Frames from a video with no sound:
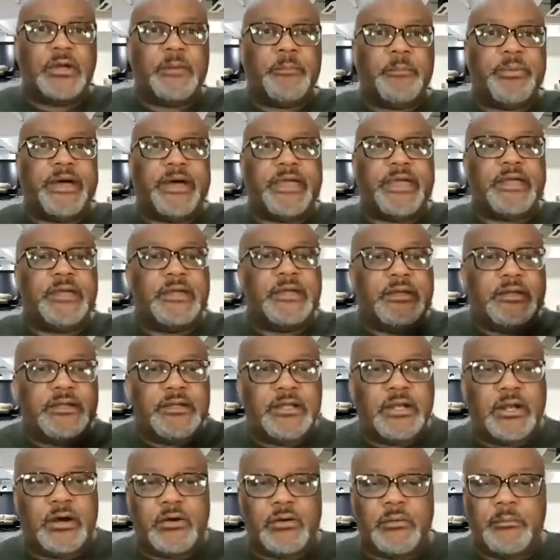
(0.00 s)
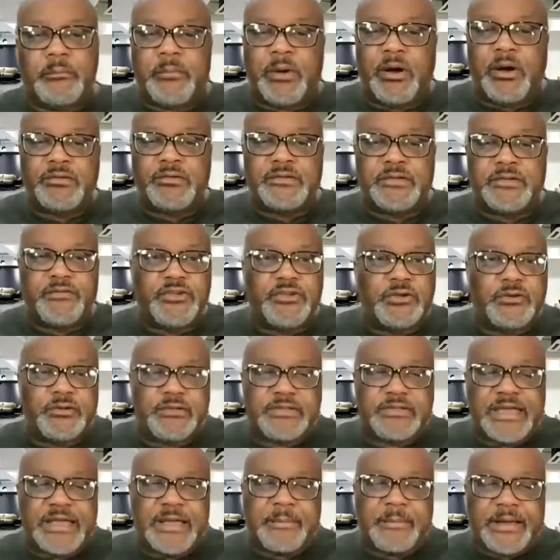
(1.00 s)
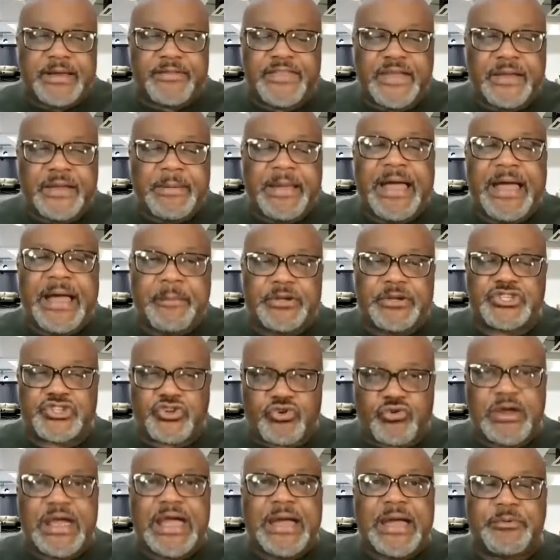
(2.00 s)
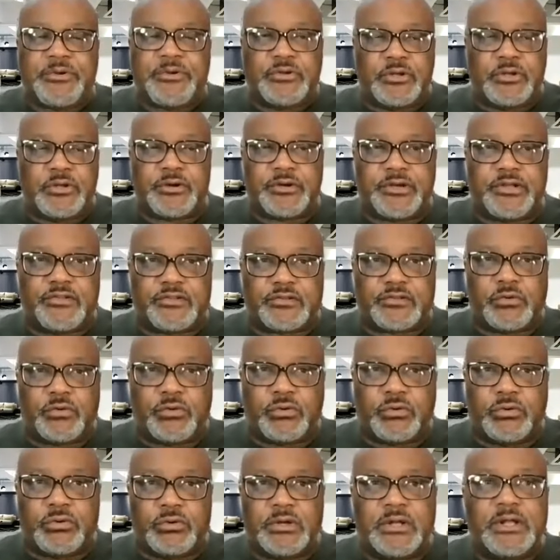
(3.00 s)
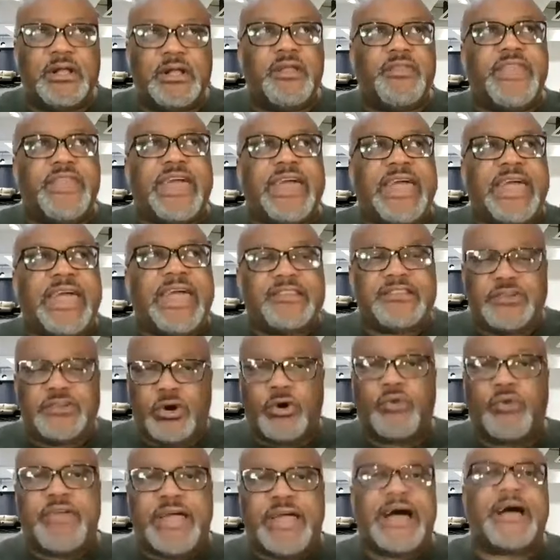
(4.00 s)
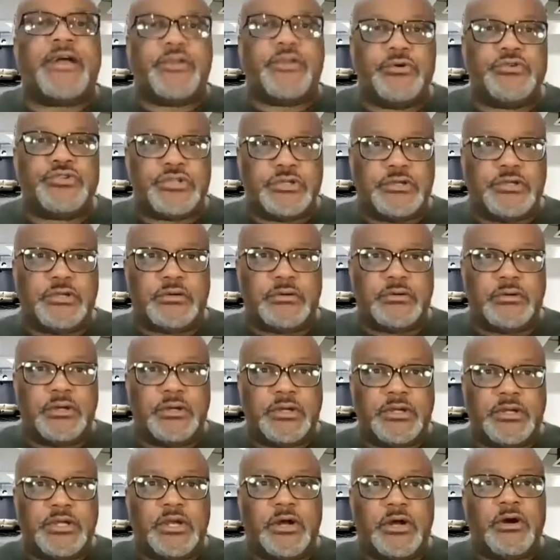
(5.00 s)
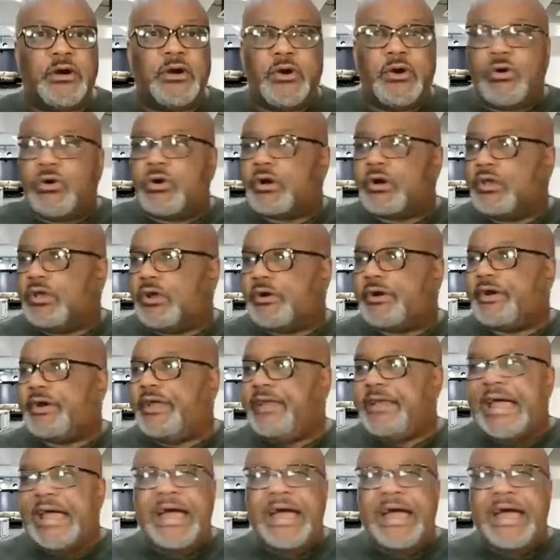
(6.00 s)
But, you know, most of you think about it. Think about how much crap you learned in school that has no value to you, you know, or learning.